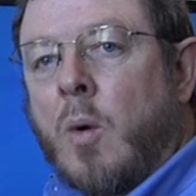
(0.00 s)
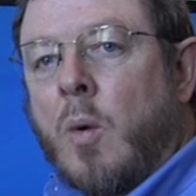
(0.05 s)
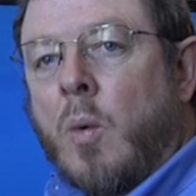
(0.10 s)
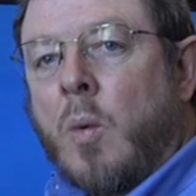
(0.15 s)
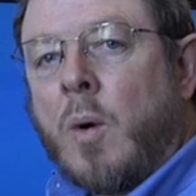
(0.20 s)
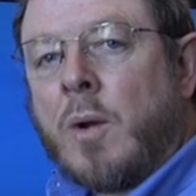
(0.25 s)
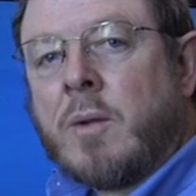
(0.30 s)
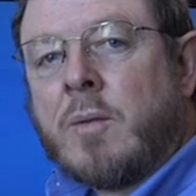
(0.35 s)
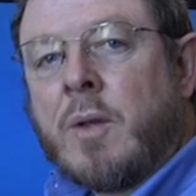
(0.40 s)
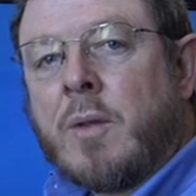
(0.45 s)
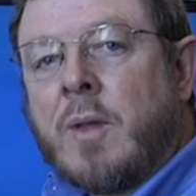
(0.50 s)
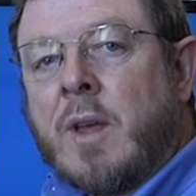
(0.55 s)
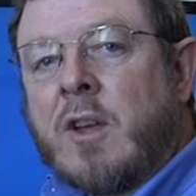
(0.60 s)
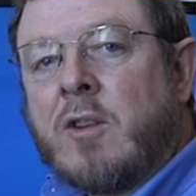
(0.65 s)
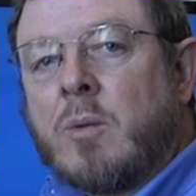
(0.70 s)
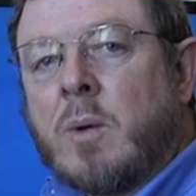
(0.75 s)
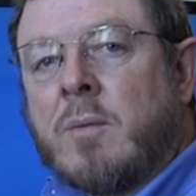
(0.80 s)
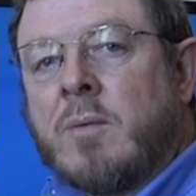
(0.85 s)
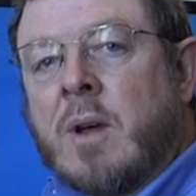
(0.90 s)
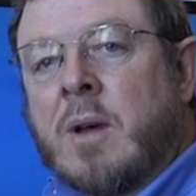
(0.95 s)
One of the
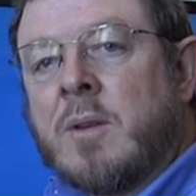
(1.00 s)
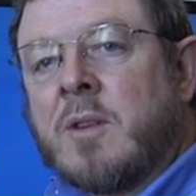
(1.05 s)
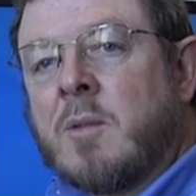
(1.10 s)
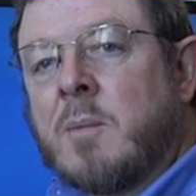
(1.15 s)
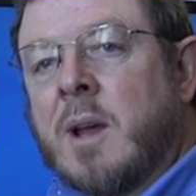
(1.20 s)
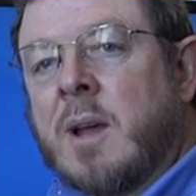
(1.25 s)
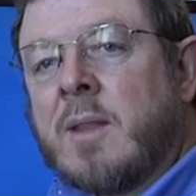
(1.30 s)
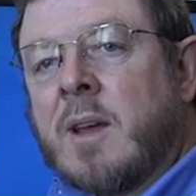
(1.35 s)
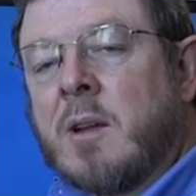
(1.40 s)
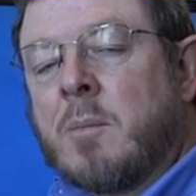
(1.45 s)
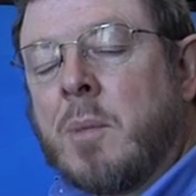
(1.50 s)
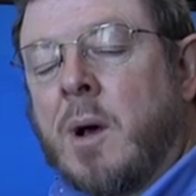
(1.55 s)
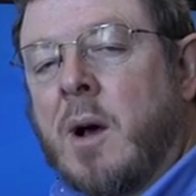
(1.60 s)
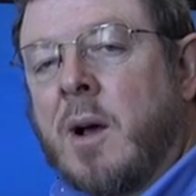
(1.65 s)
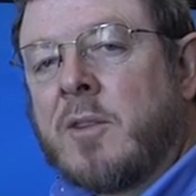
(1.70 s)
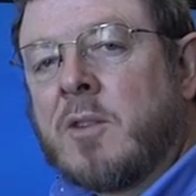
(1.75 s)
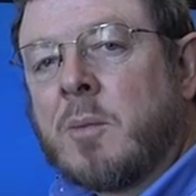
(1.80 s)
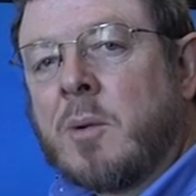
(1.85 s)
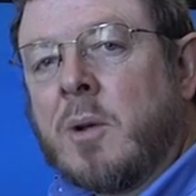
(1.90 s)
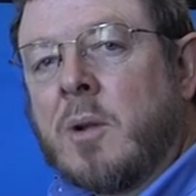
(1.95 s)
things we've done to make that
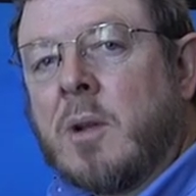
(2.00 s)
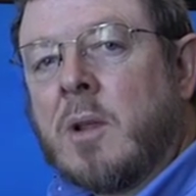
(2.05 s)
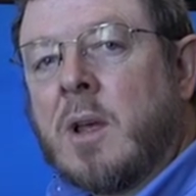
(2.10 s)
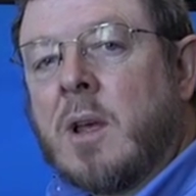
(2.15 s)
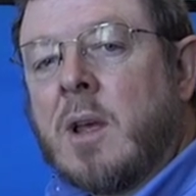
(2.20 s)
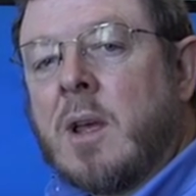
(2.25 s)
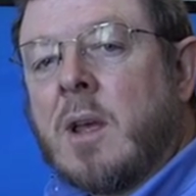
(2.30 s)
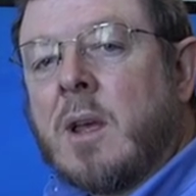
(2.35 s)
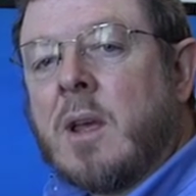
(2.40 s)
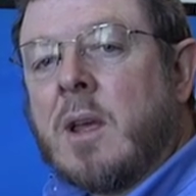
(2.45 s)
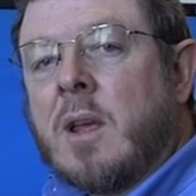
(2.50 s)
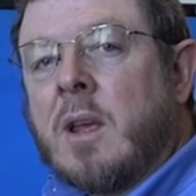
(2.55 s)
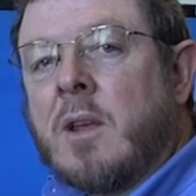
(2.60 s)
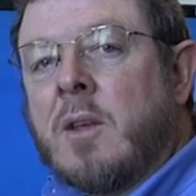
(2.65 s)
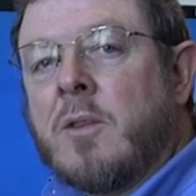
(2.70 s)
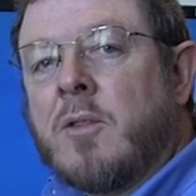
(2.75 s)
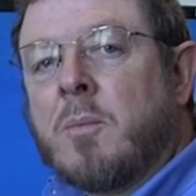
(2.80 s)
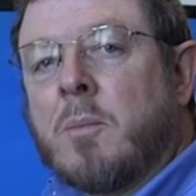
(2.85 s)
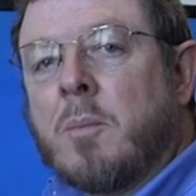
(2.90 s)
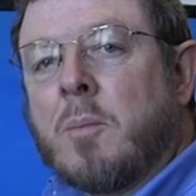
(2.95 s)
possible
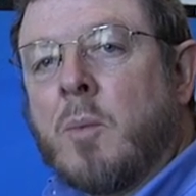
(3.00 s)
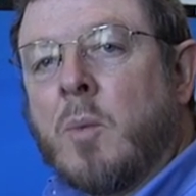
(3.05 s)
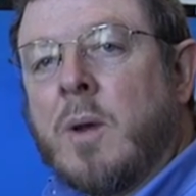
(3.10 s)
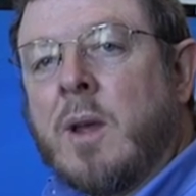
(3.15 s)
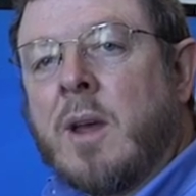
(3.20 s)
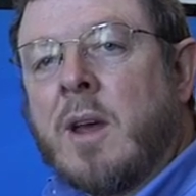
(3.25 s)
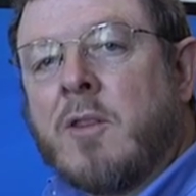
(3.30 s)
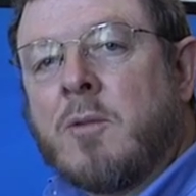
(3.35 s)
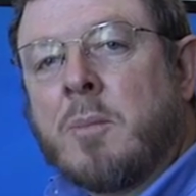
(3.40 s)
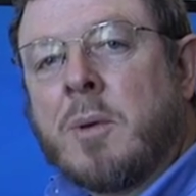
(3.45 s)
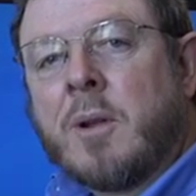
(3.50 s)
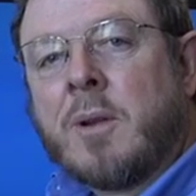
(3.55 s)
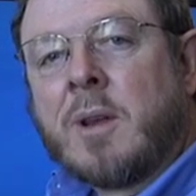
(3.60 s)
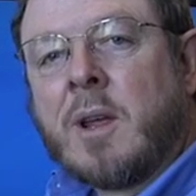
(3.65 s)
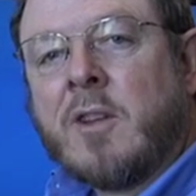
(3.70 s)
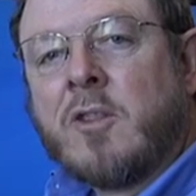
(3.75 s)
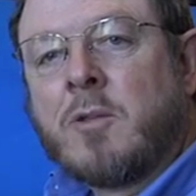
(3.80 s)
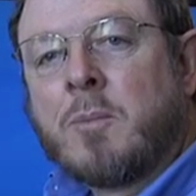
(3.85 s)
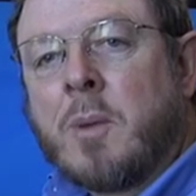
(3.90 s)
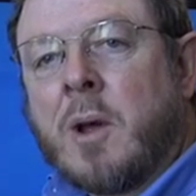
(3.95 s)
is we have built
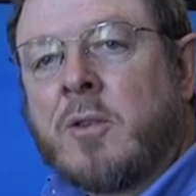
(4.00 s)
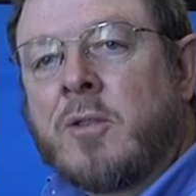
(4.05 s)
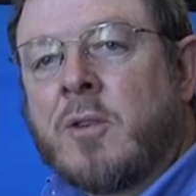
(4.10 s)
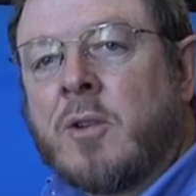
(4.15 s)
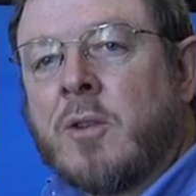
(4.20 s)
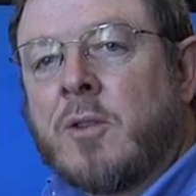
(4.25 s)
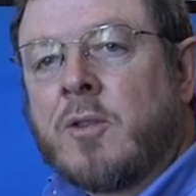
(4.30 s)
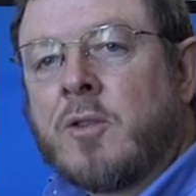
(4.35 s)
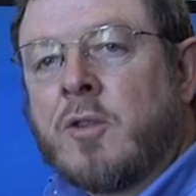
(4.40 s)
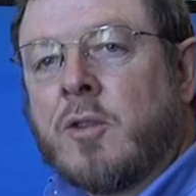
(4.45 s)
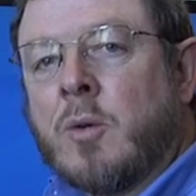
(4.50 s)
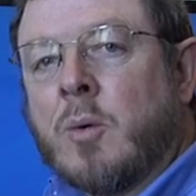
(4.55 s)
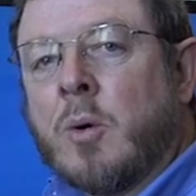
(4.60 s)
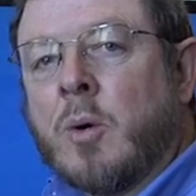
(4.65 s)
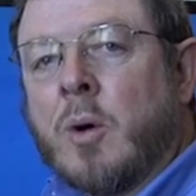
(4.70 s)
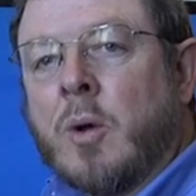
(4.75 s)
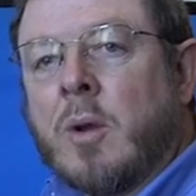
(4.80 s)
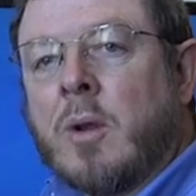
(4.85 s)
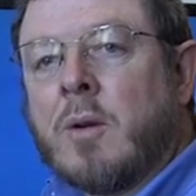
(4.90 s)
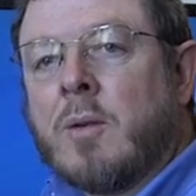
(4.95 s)
a special
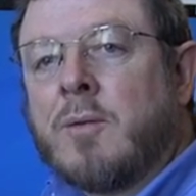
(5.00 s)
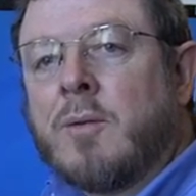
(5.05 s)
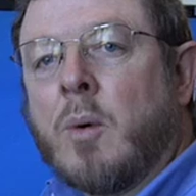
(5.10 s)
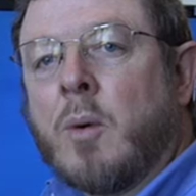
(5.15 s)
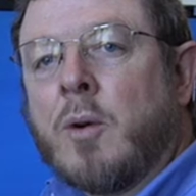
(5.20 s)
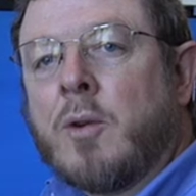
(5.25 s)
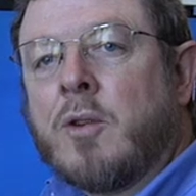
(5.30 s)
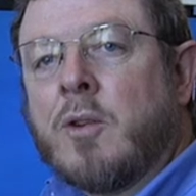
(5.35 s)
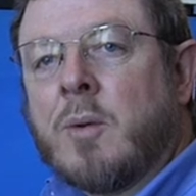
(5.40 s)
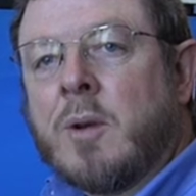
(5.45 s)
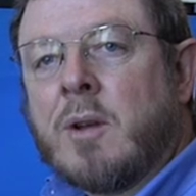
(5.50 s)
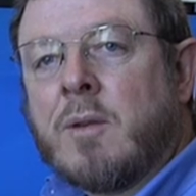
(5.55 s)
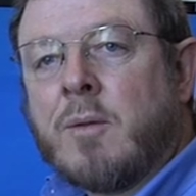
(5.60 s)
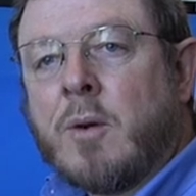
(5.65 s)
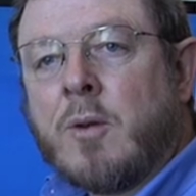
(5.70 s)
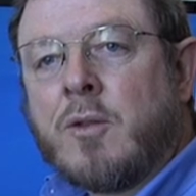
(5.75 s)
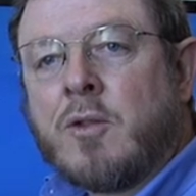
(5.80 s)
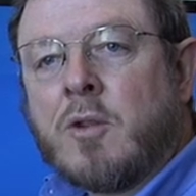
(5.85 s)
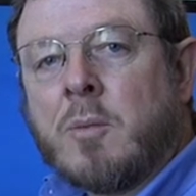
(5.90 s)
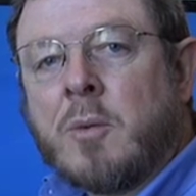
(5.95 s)
tool for doing
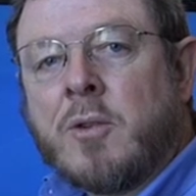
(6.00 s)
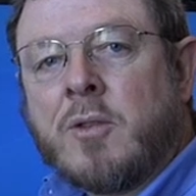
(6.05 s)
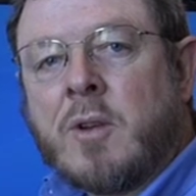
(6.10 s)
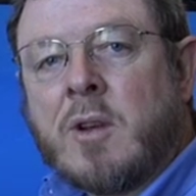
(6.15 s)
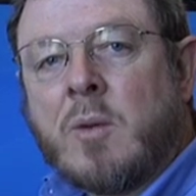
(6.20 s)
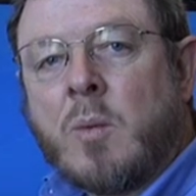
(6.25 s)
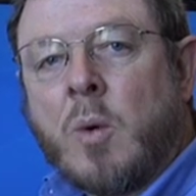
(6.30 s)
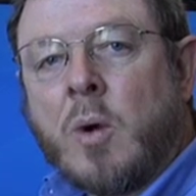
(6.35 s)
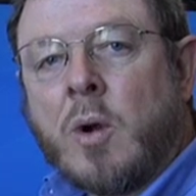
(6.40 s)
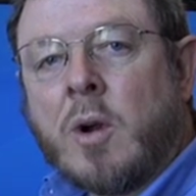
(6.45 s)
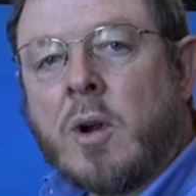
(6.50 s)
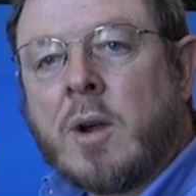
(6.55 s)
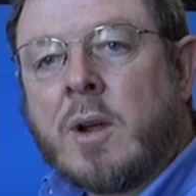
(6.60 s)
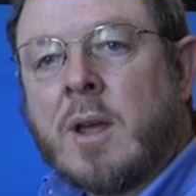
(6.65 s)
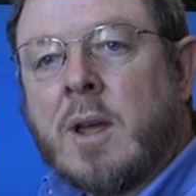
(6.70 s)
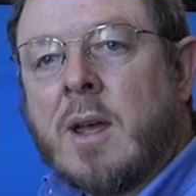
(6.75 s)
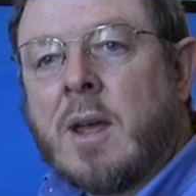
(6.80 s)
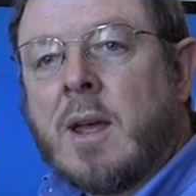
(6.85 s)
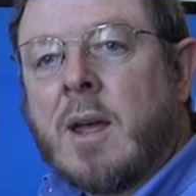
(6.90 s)
virtual machine work.